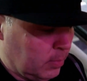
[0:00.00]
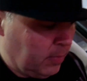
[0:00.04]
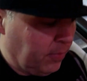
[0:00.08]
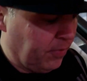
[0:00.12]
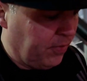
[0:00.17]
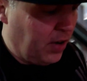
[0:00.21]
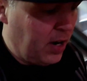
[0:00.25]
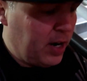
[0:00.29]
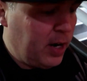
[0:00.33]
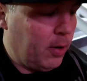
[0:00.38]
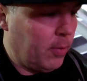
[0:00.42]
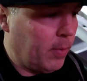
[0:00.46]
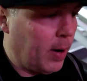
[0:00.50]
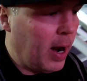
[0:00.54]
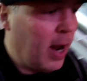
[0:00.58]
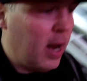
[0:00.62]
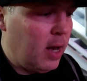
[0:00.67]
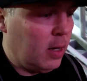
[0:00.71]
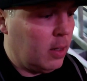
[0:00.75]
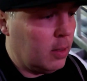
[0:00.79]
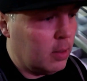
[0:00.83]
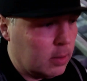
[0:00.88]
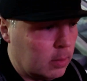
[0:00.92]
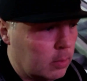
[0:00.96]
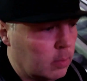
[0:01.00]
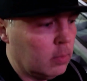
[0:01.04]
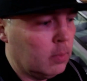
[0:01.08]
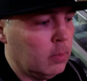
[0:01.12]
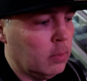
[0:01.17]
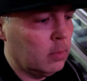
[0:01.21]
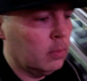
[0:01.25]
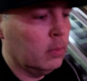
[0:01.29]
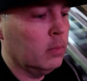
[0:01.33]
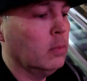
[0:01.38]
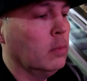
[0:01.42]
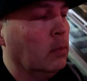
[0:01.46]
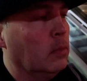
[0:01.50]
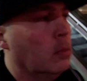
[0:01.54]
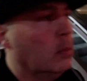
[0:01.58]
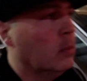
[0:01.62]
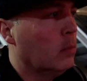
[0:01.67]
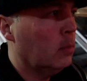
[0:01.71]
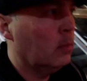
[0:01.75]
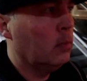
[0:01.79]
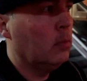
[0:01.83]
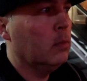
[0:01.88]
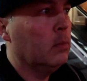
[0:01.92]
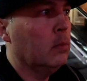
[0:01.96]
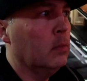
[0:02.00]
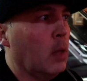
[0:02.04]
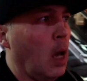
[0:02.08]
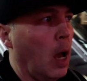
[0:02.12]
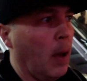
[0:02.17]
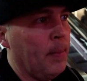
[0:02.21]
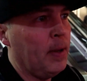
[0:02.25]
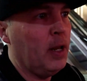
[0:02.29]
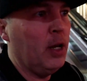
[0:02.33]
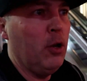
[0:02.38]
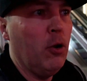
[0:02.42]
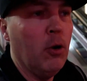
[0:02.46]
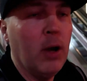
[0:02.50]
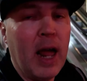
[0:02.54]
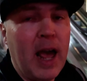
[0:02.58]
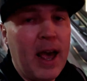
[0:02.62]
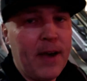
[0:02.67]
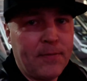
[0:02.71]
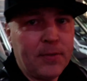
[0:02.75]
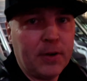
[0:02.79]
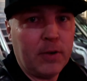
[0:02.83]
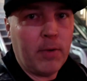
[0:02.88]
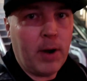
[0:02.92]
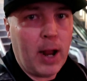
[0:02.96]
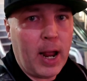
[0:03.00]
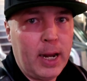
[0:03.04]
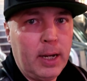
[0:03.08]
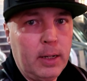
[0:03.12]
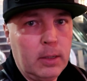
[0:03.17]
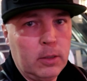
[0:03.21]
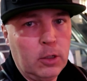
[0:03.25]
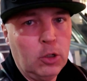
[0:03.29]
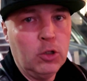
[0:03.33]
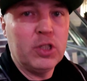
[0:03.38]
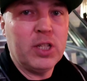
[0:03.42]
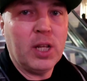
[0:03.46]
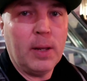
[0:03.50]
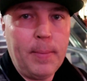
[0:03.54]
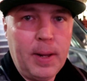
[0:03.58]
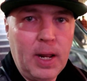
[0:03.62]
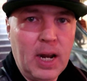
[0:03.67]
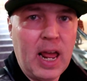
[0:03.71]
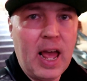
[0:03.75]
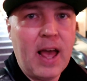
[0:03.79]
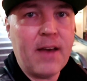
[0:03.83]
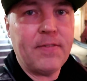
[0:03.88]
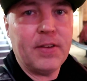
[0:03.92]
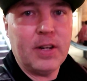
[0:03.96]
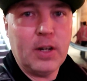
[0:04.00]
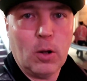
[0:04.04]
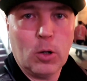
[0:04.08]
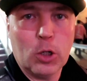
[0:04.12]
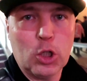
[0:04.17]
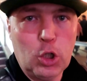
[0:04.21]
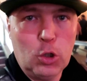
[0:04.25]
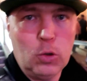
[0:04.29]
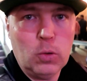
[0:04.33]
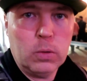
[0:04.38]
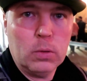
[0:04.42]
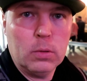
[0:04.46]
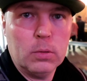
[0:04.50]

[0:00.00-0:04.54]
Funny, right? I mean, you're laughing, right? You see me laughing, don't you?